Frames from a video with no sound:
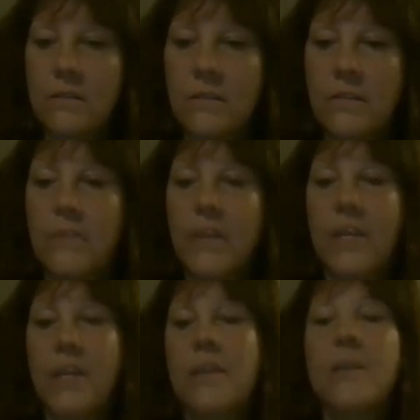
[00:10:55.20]

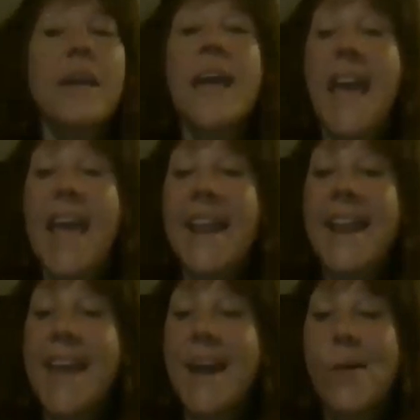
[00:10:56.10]
Okay, and
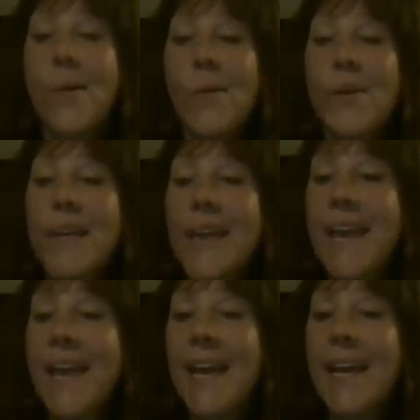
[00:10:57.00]
now we're gonna
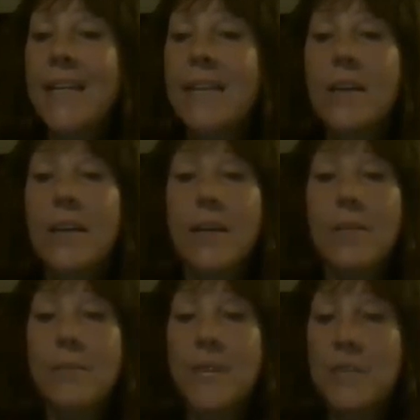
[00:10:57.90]
add,
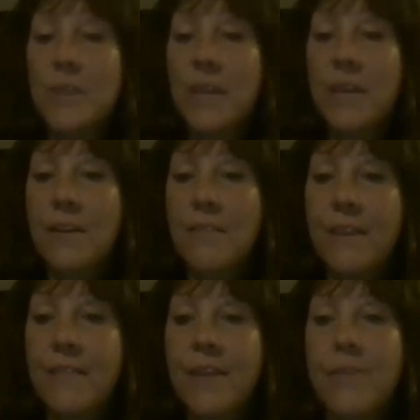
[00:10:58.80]
because we added our
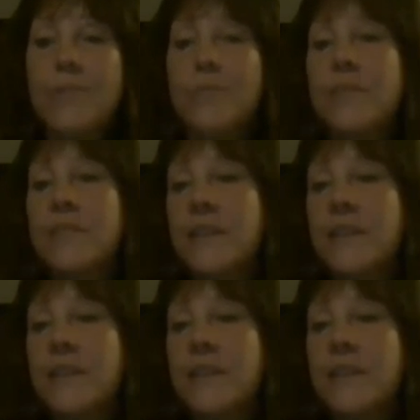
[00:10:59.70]
5 hours, we still